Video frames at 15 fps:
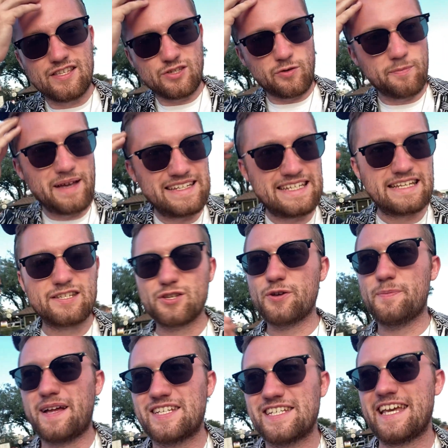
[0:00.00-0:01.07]
So we made it to
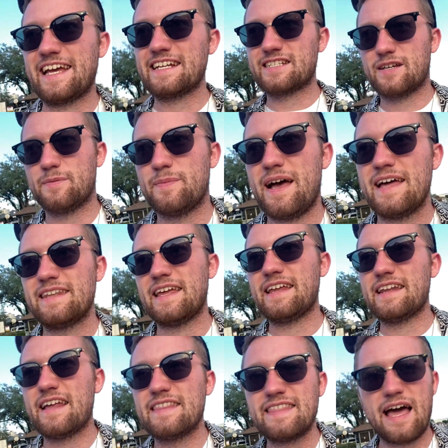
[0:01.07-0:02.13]
Magic Kingdom, and
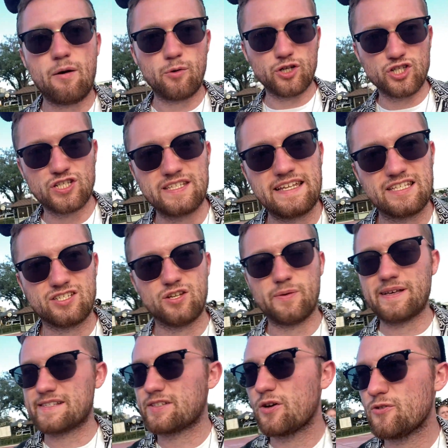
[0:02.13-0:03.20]
then now what you just need to do
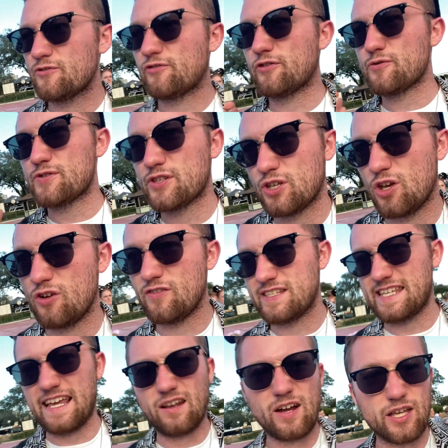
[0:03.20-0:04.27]
is go through
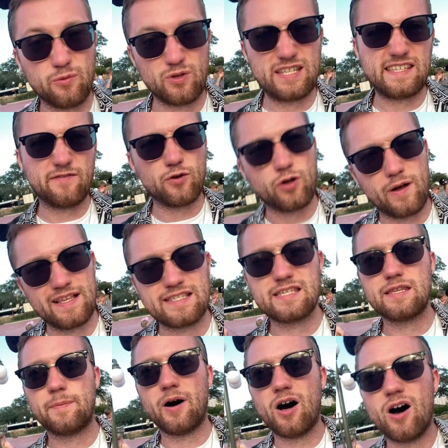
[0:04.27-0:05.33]
security like you would as if you're going to
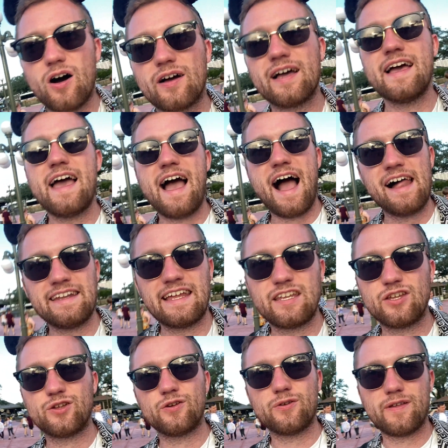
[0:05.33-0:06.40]
the park, and then
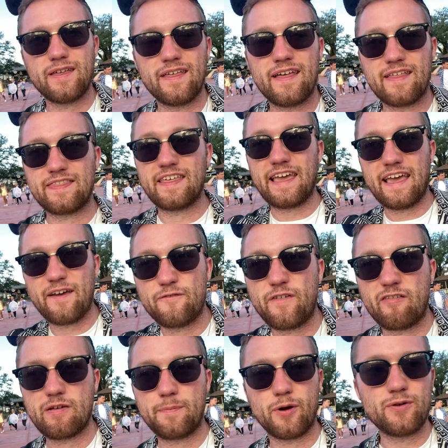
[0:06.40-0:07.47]
you, the
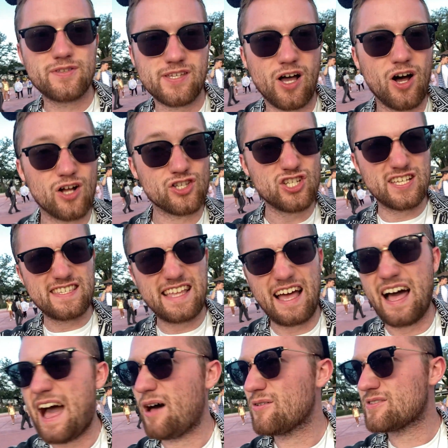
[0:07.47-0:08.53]
ferry boats are just
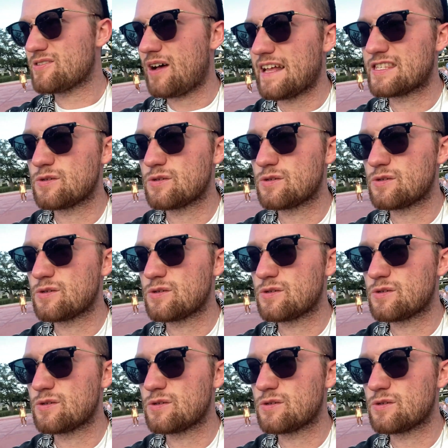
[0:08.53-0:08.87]
outside.